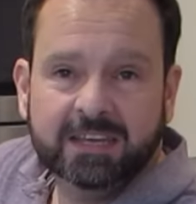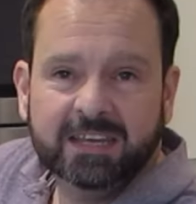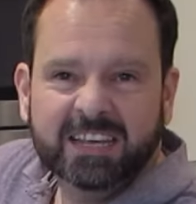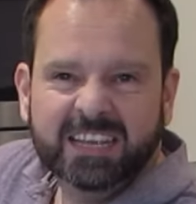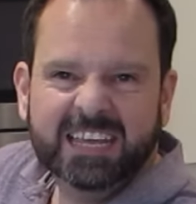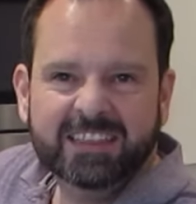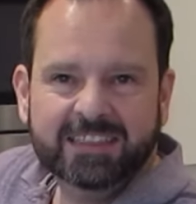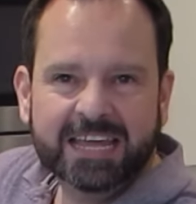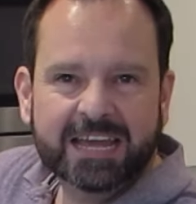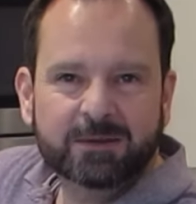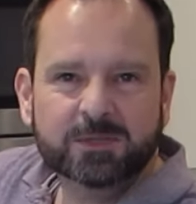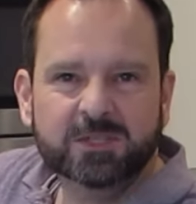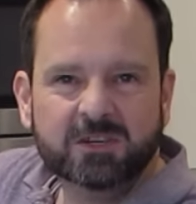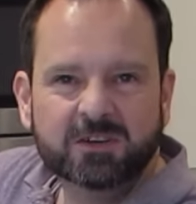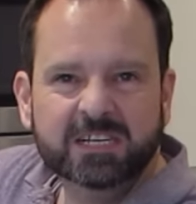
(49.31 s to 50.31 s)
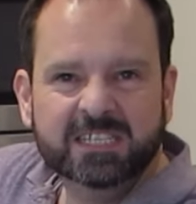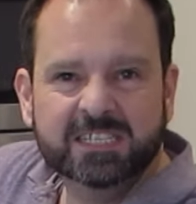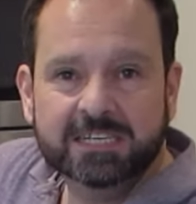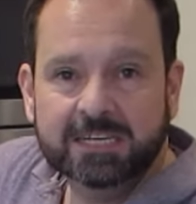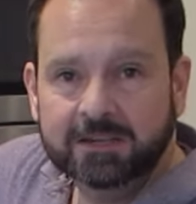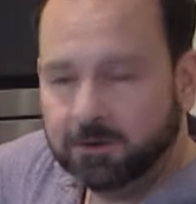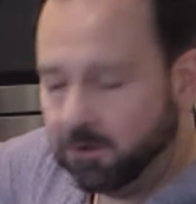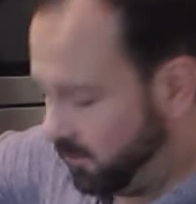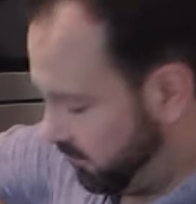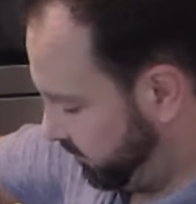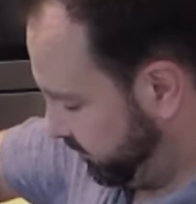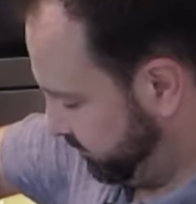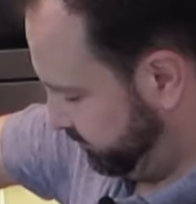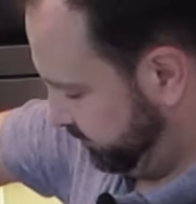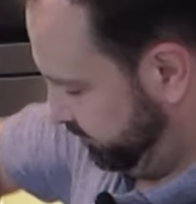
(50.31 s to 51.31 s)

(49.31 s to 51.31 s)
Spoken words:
and get the outside seared off.